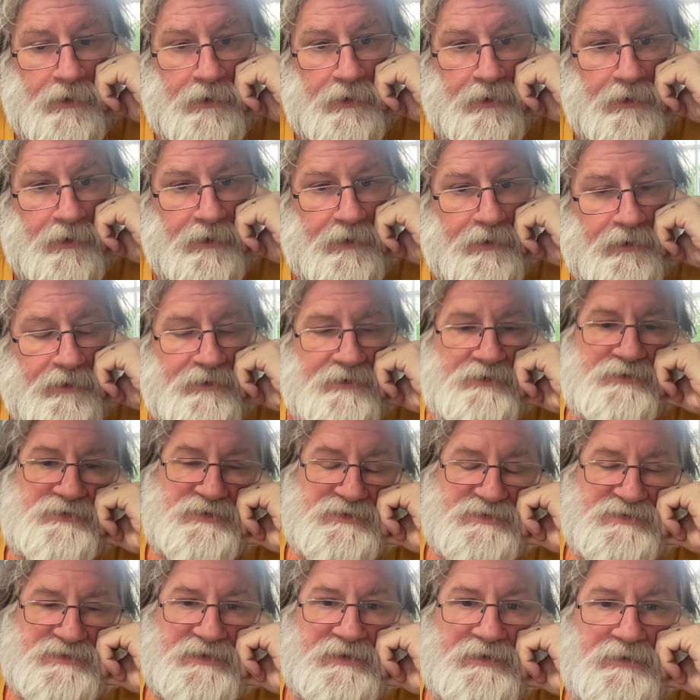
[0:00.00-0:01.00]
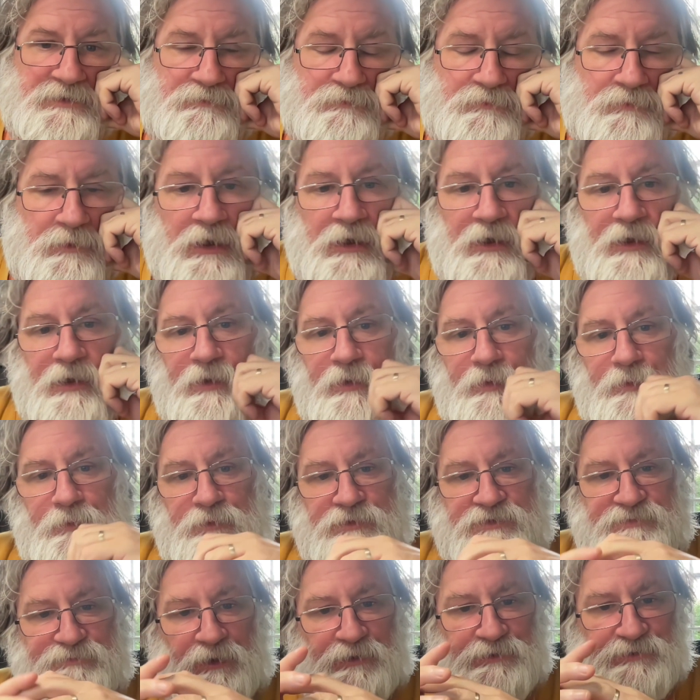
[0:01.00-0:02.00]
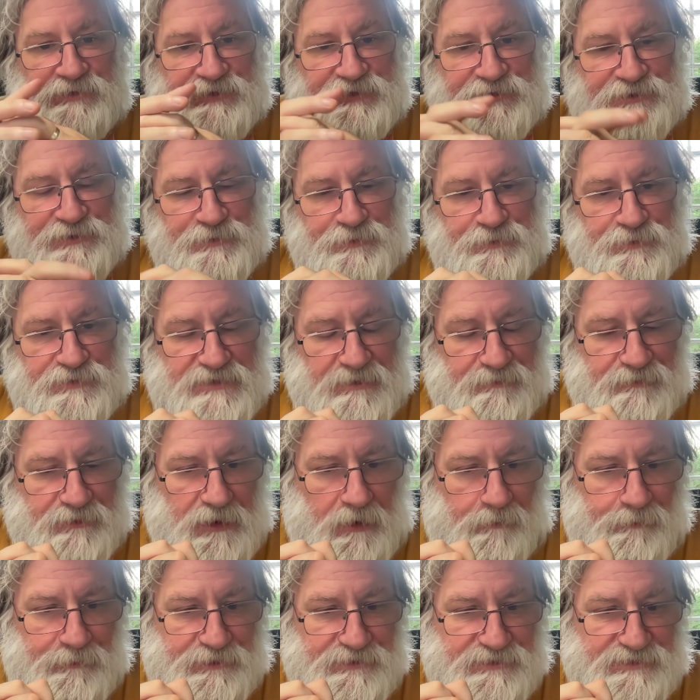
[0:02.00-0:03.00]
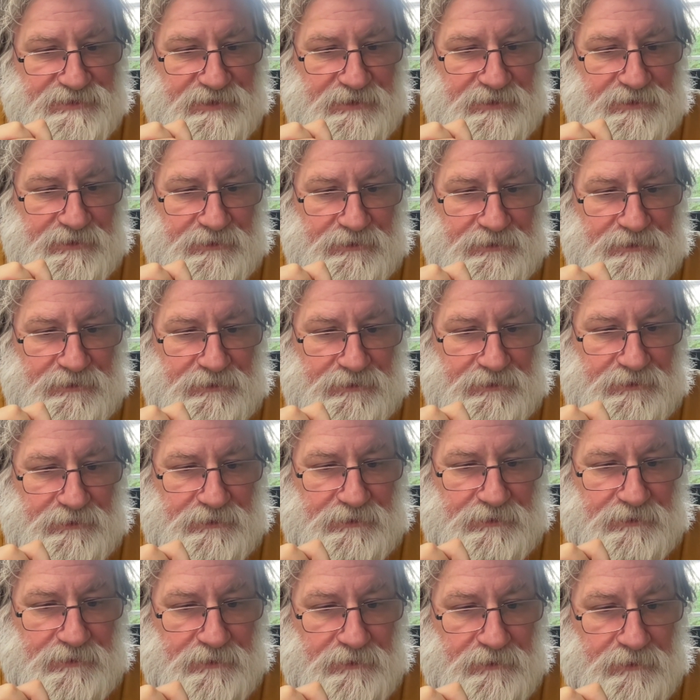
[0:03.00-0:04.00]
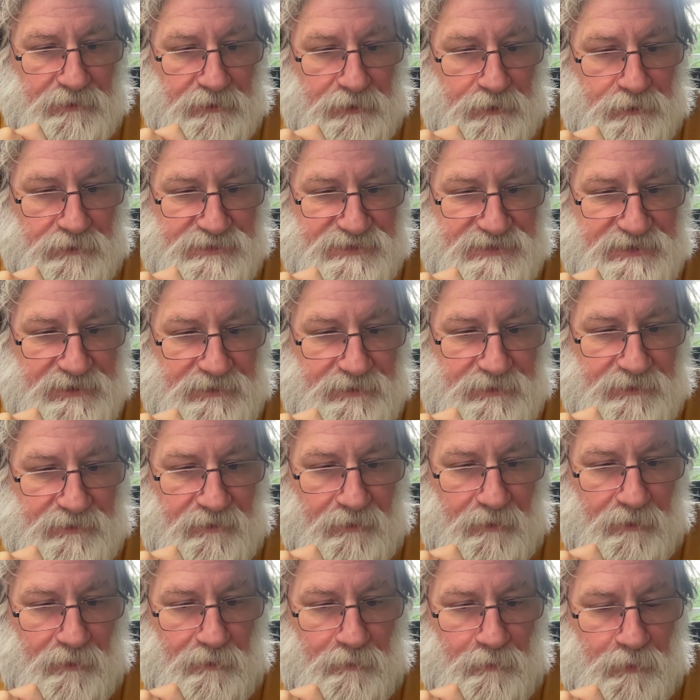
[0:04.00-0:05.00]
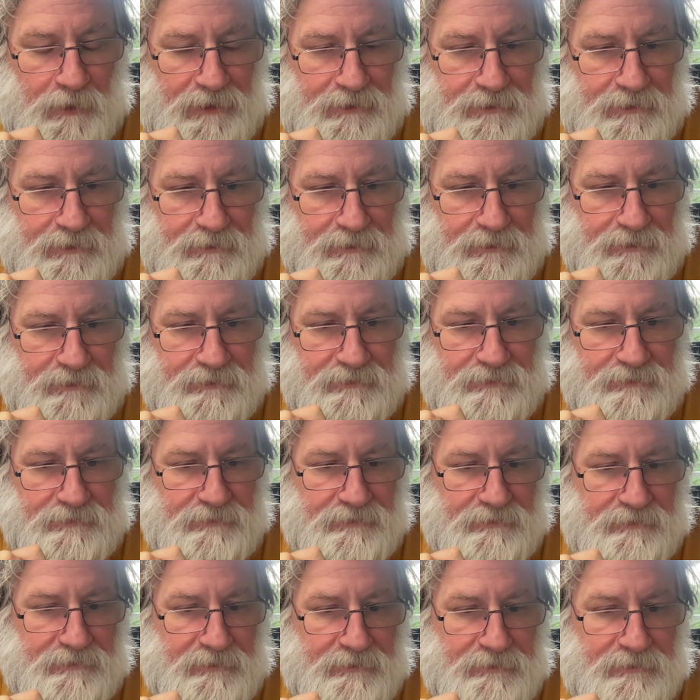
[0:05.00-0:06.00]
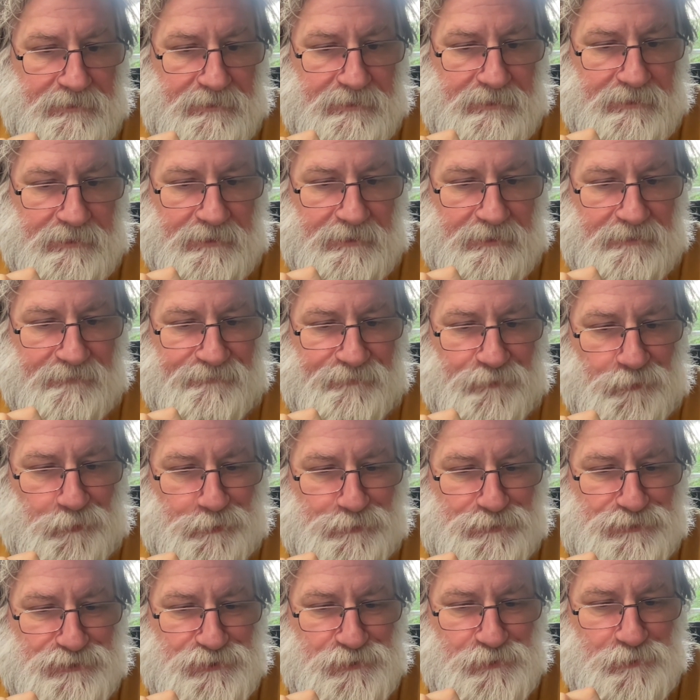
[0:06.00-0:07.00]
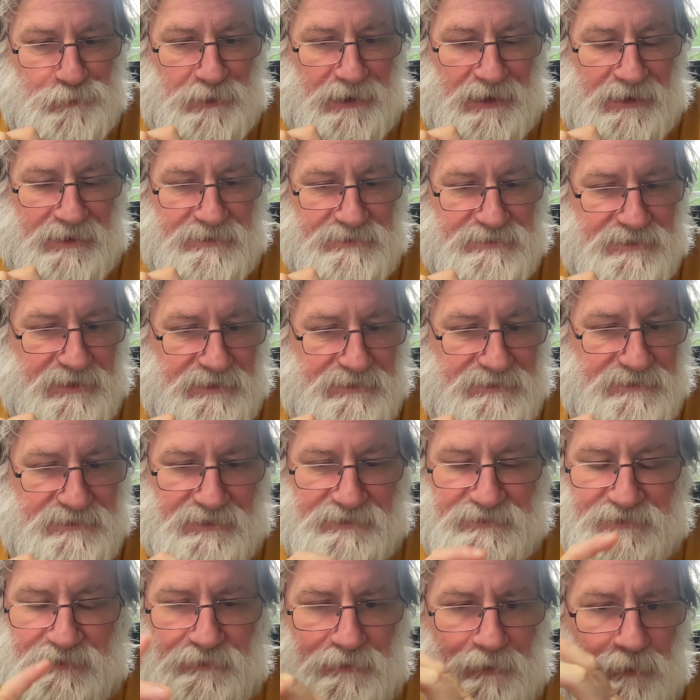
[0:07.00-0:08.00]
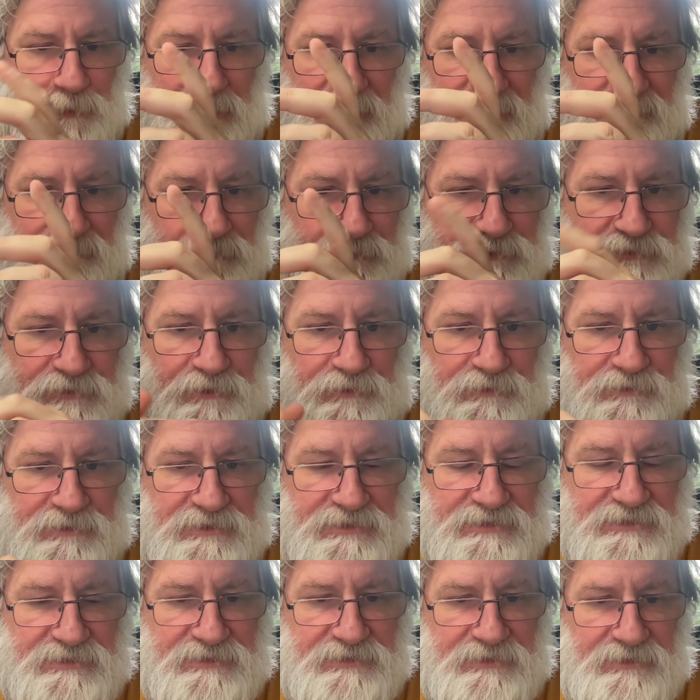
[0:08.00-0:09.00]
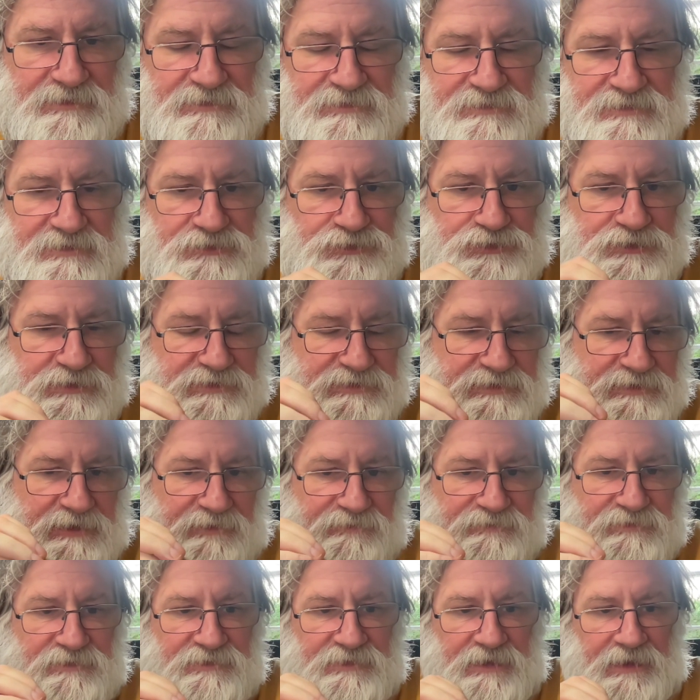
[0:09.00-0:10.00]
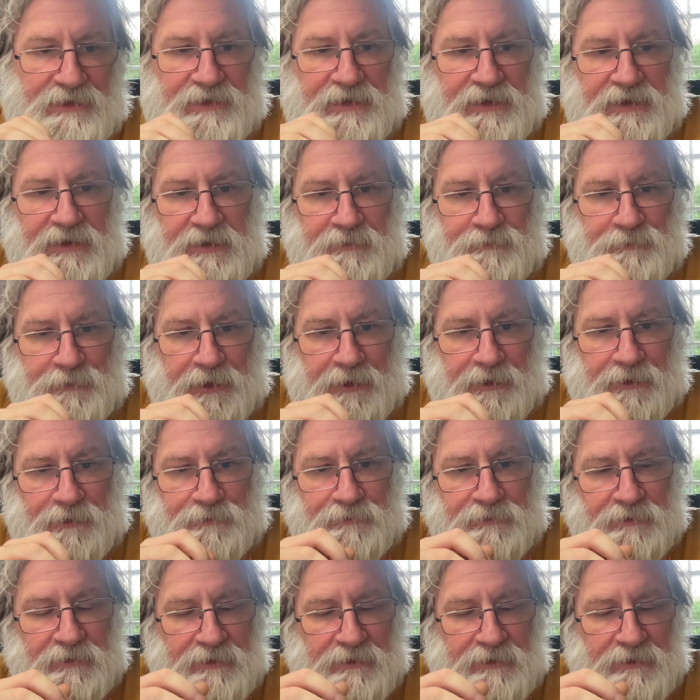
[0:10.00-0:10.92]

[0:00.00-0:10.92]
Just a response to some comments. Christian Weller, 4288. I don't know why everyone's got these digits after their name now.